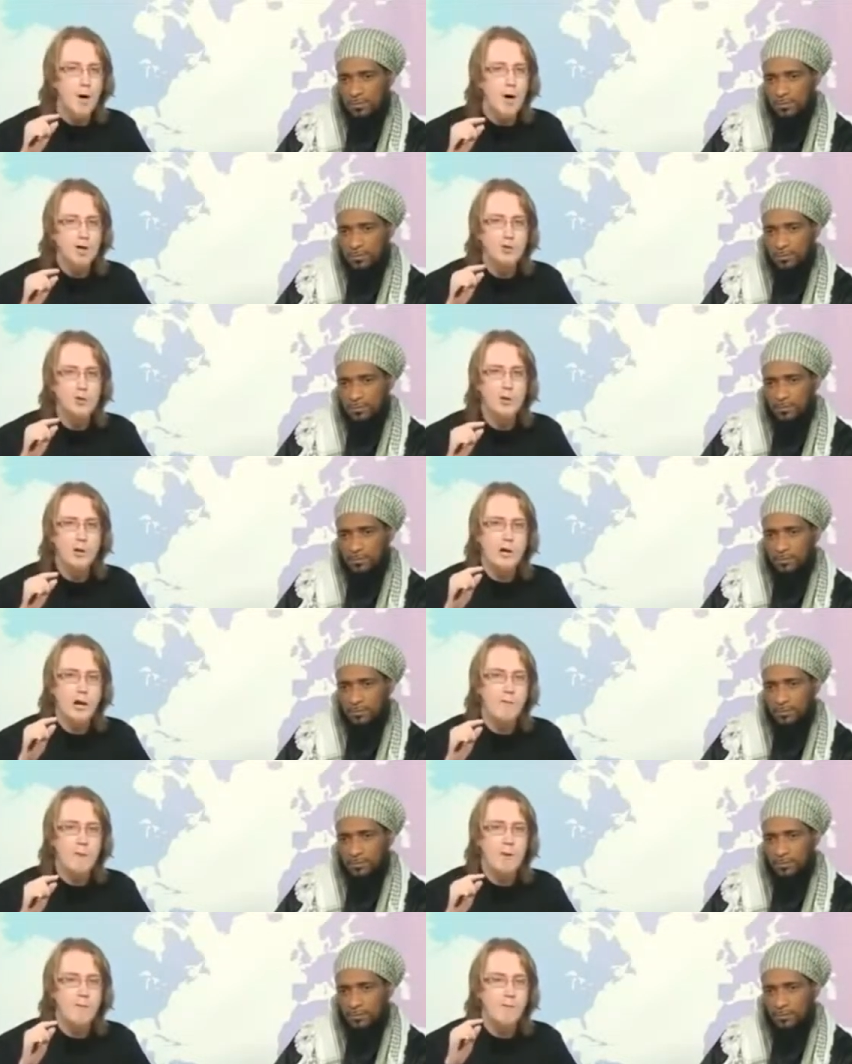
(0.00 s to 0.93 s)
Speaker 1: But I want to
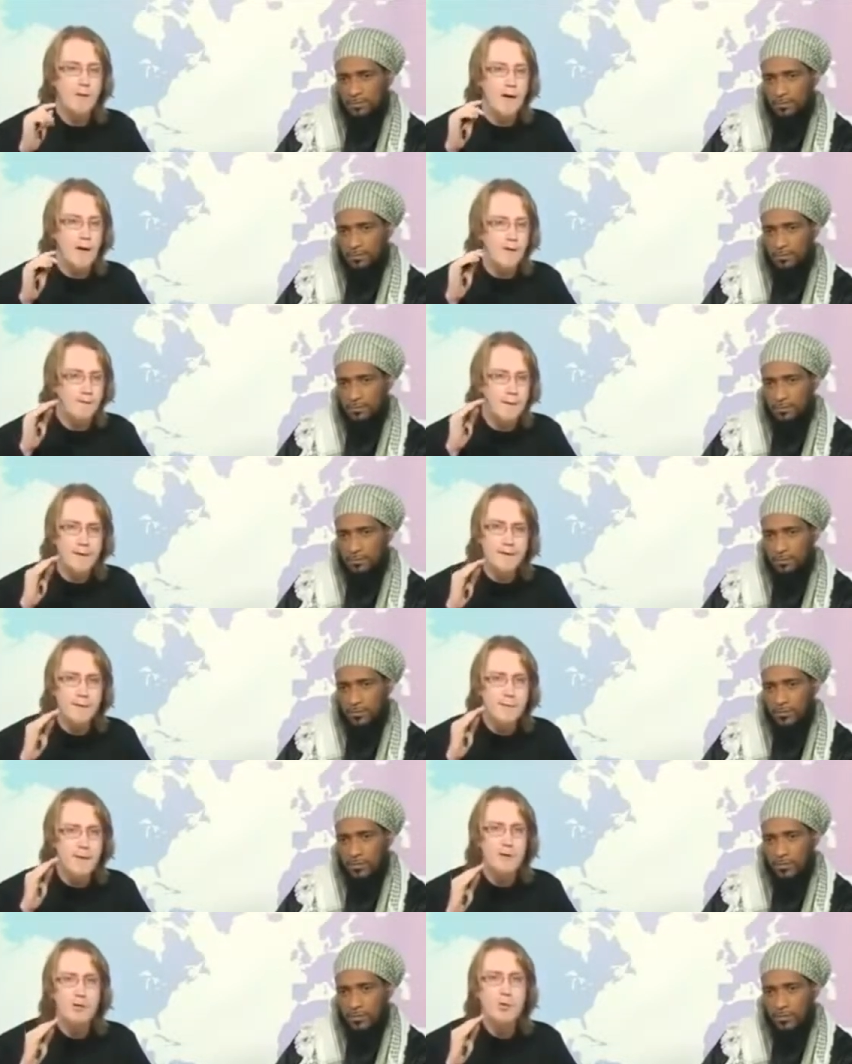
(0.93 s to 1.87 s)
ask you a couple of uh,
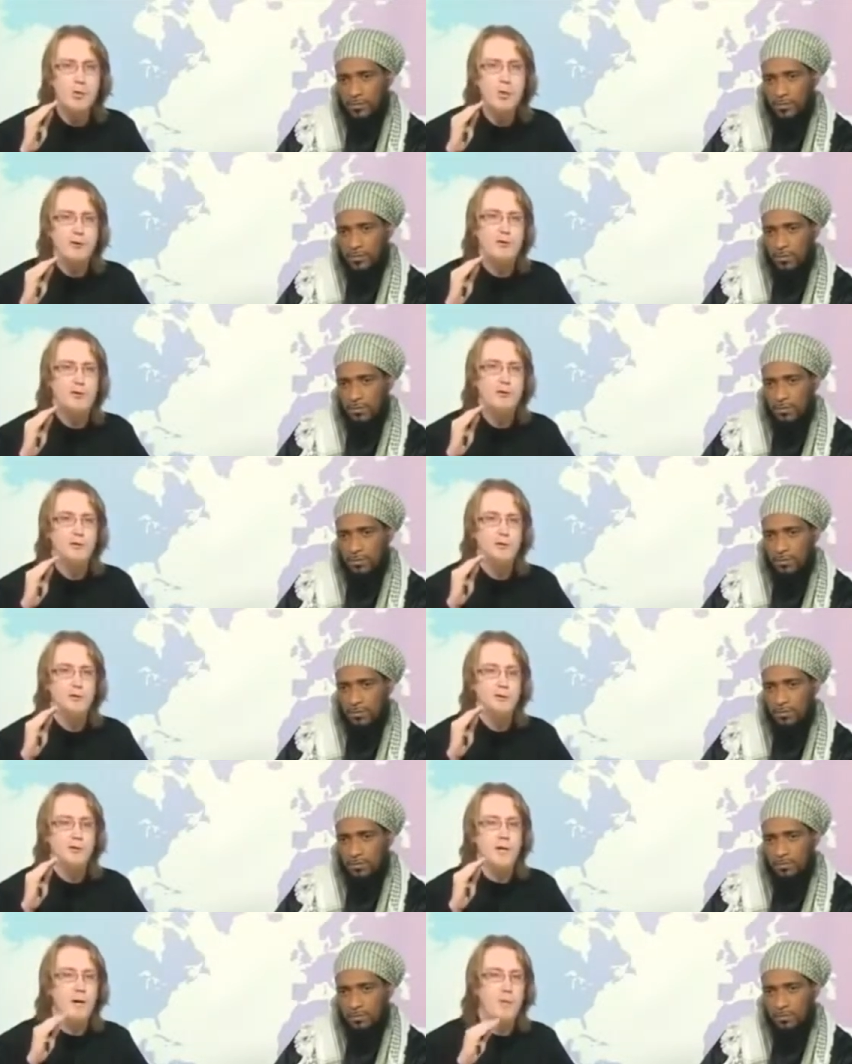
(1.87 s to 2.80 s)
fundamental
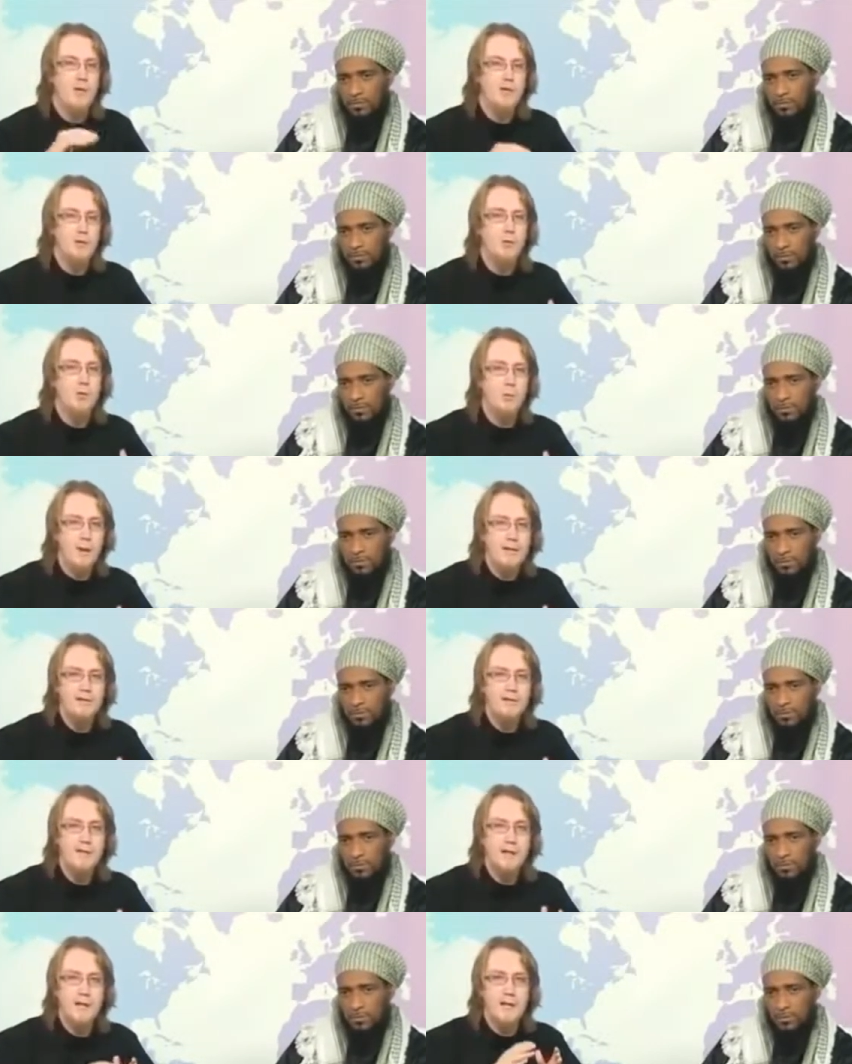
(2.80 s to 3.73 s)
questions, yeah, which
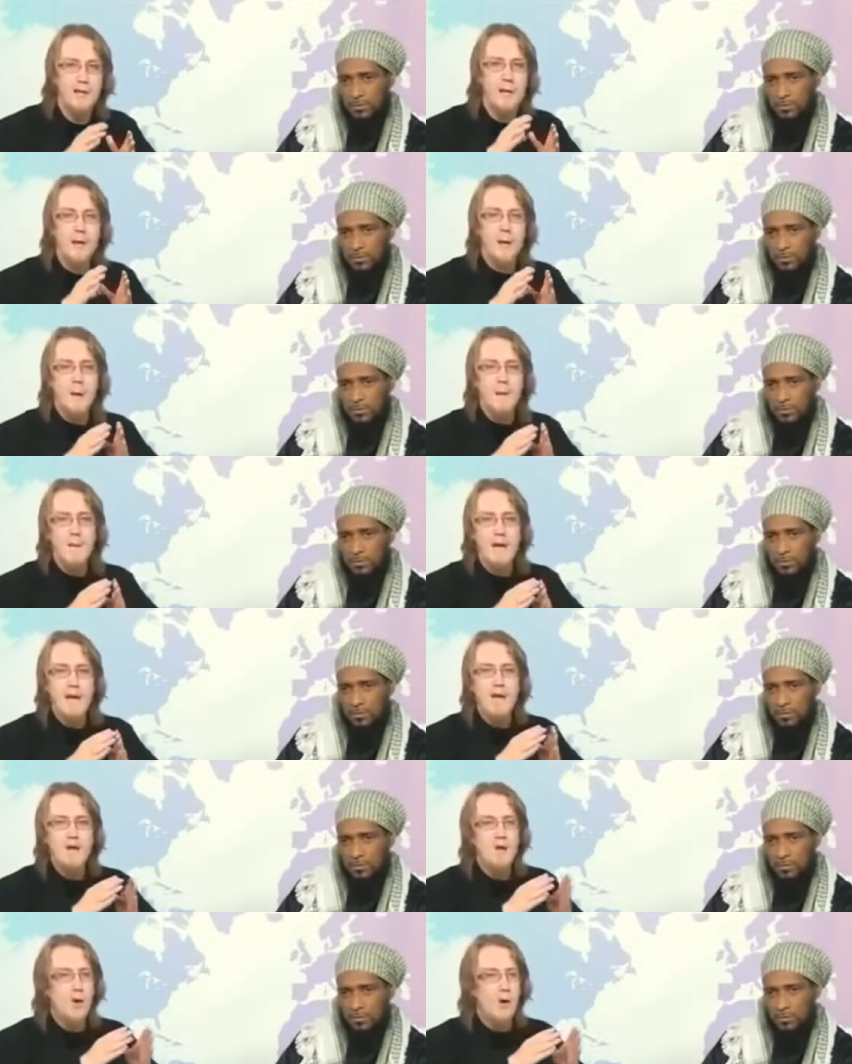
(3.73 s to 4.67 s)
will basically
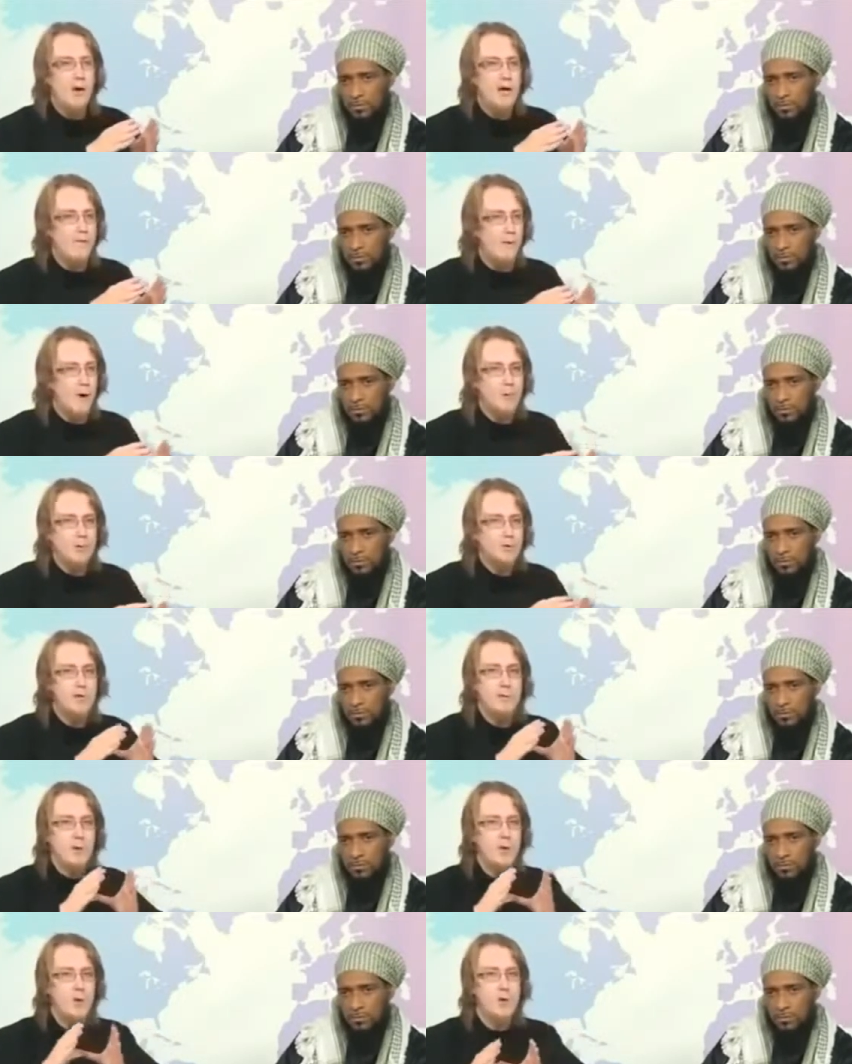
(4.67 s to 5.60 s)
mean you're either
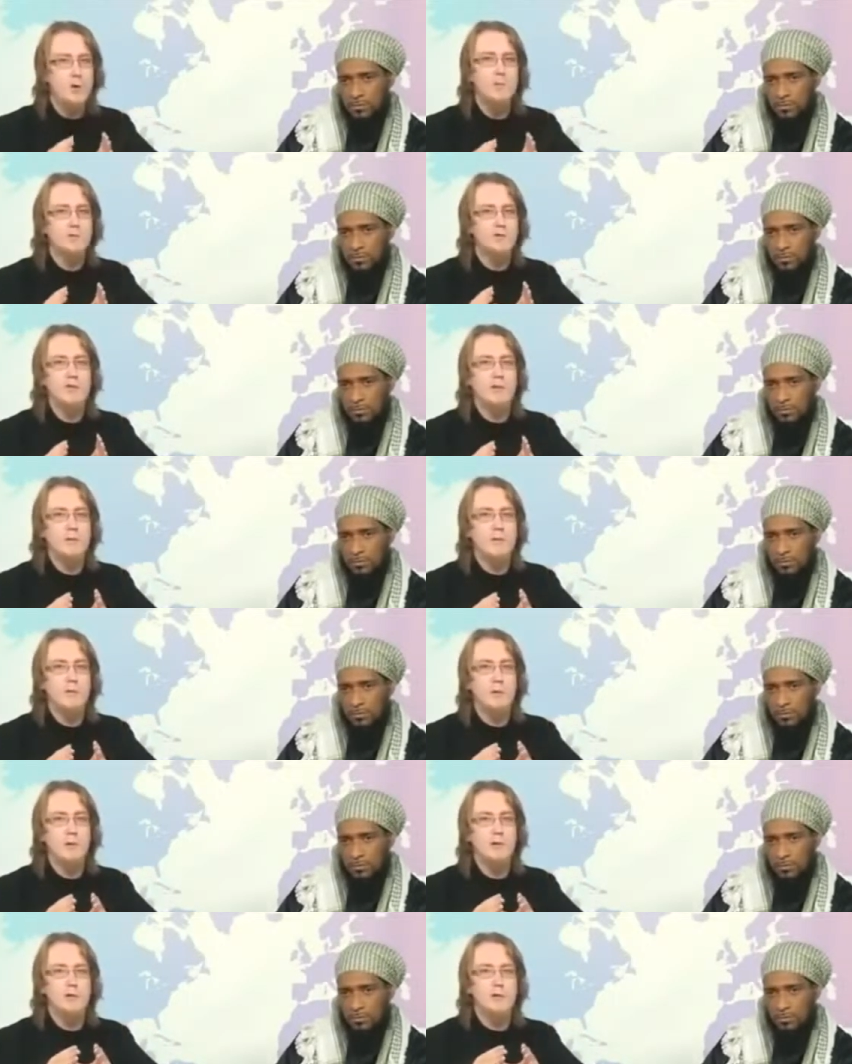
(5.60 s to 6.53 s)
a Muslim or
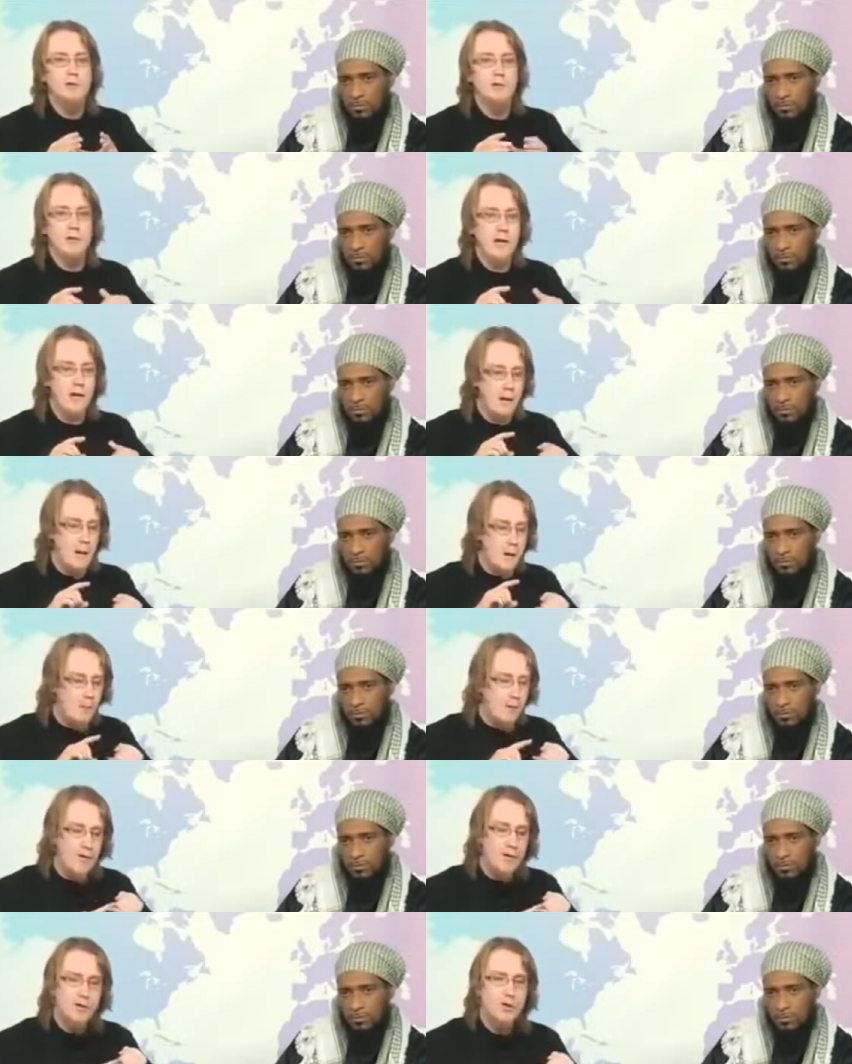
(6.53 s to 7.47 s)
non-Muslim. These questions,
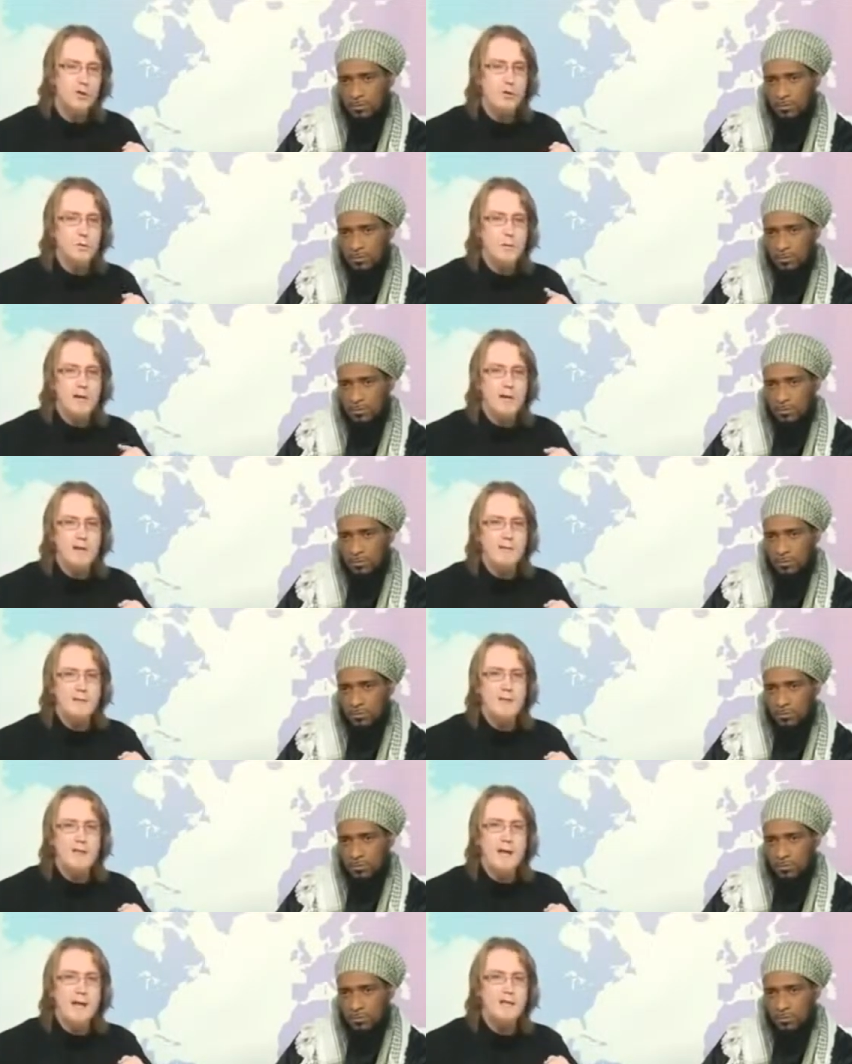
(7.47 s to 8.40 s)
yeah, brother. Do you yeah.
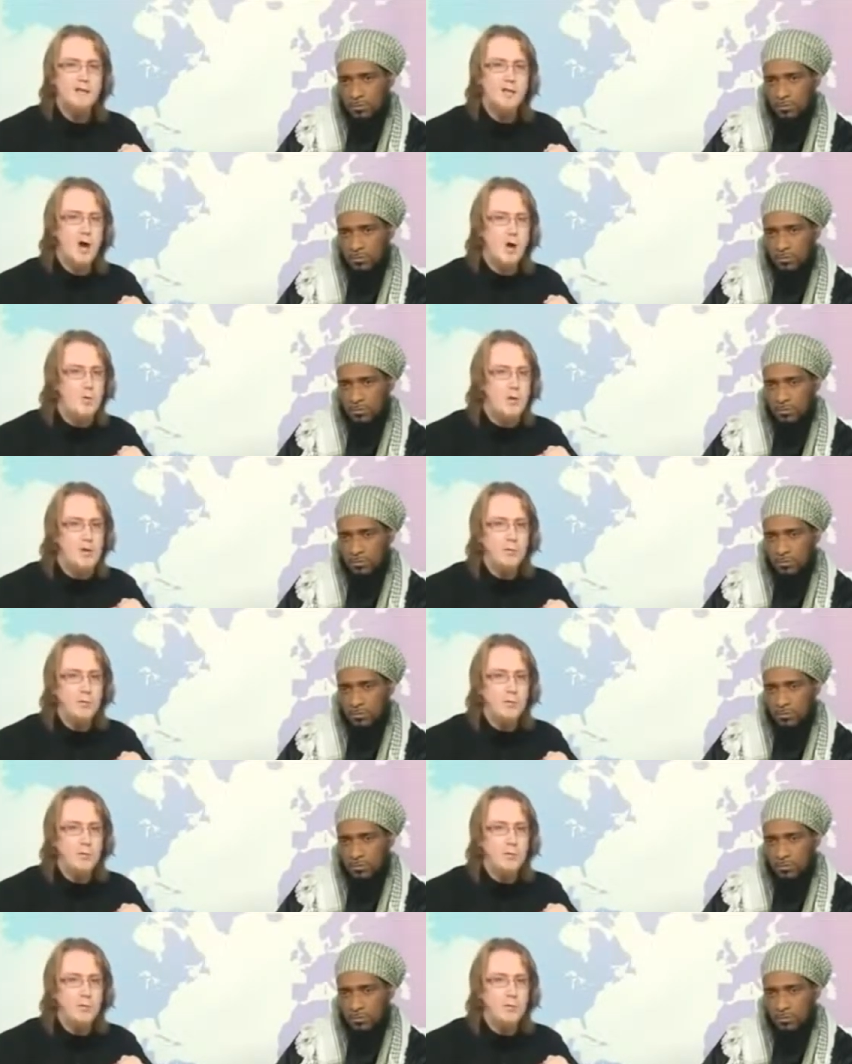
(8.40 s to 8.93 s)
believe that there is